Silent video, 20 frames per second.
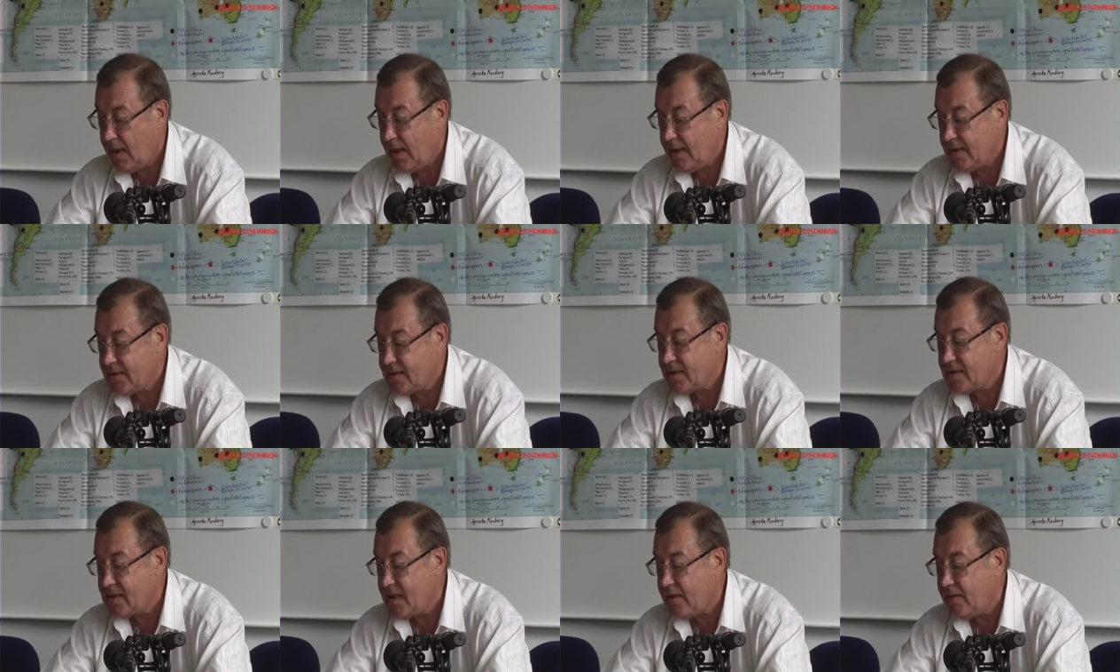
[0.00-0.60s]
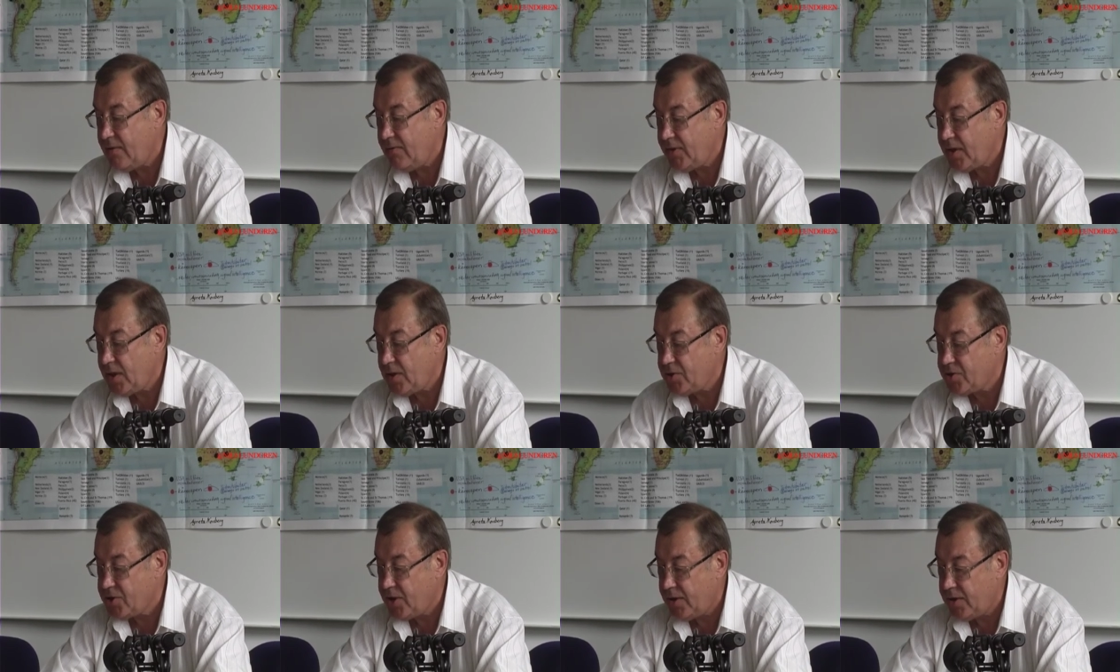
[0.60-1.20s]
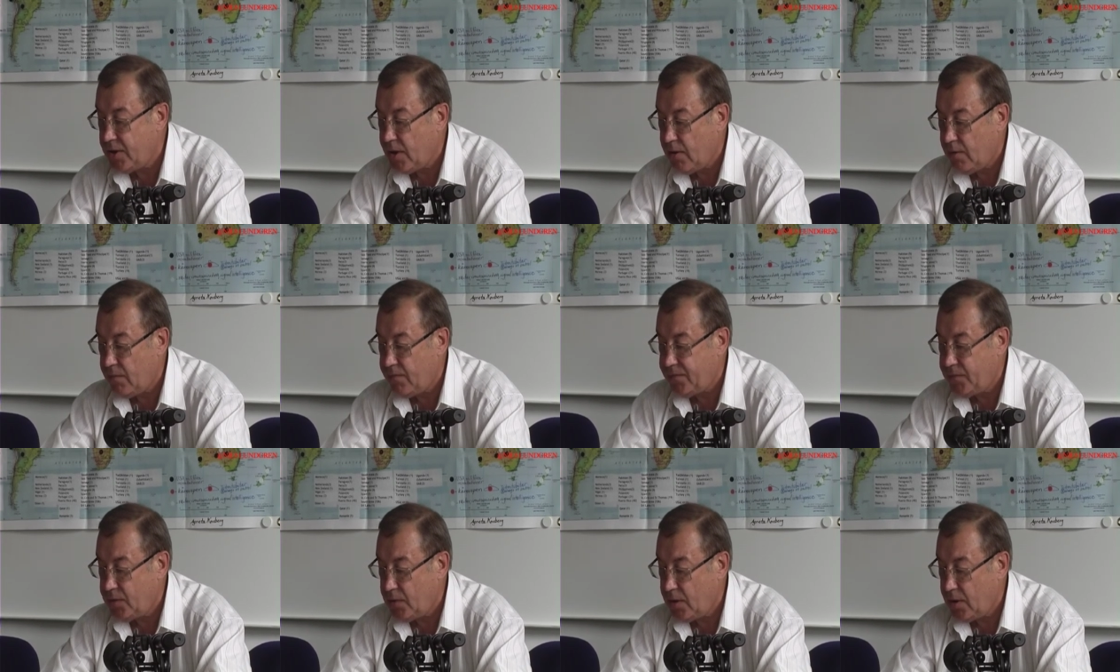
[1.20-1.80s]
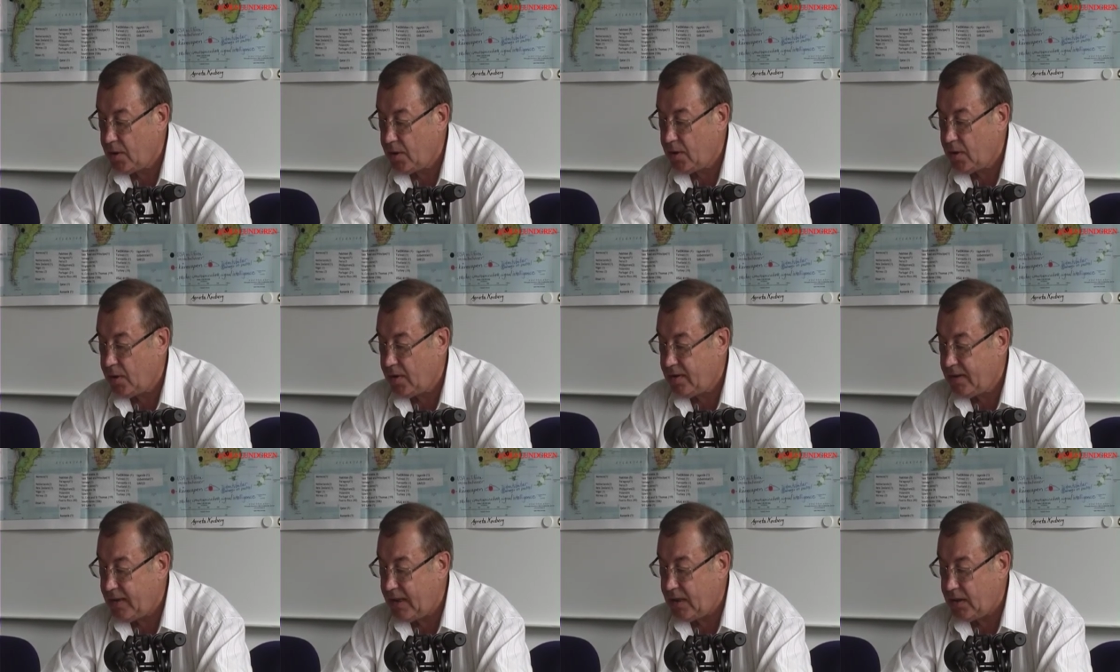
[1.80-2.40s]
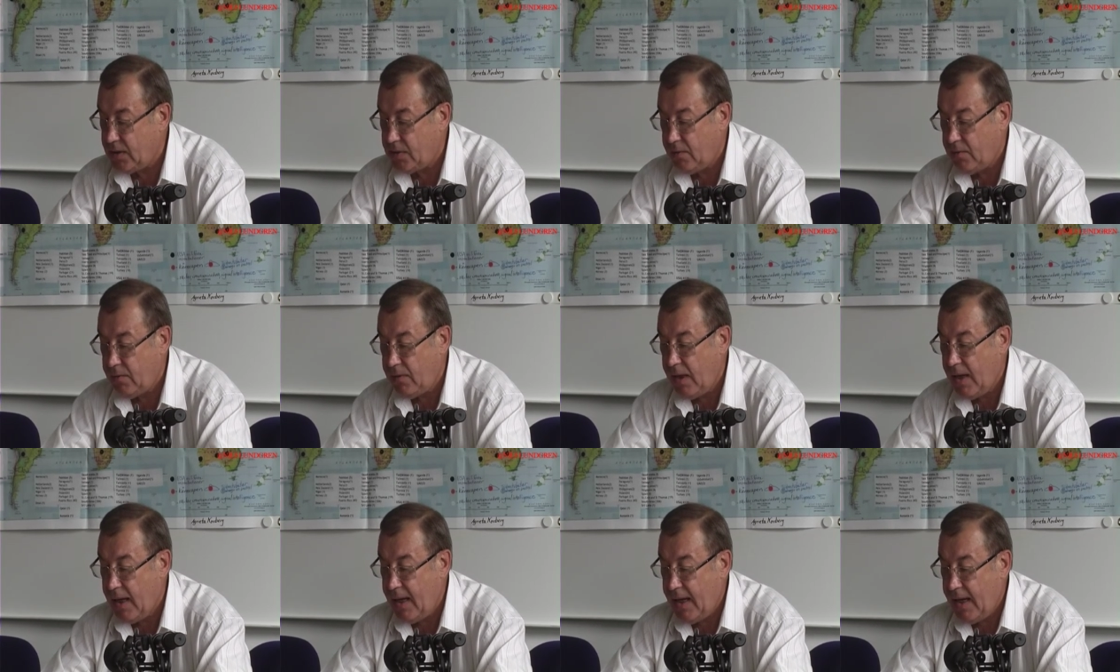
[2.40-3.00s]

The Secretary General of NATO